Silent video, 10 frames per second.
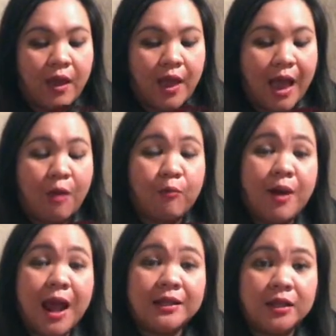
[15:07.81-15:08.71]
how
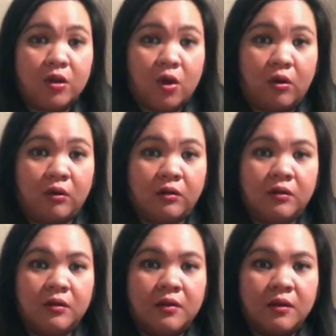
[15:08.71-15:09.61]
practical
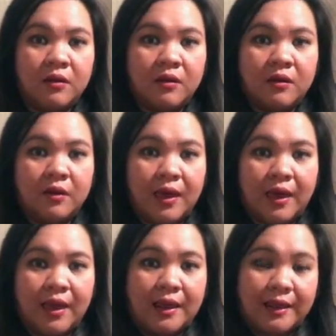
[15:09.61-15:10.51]

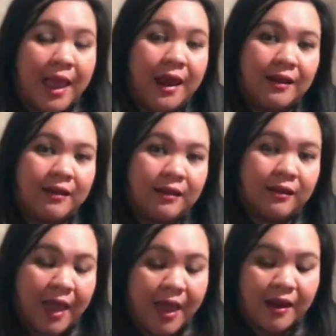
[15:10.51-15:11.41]
it can
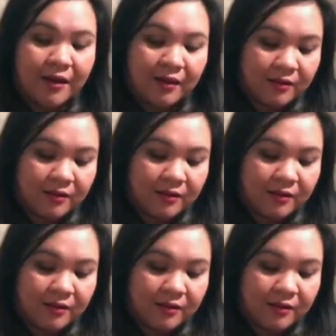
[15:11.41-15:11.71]
get.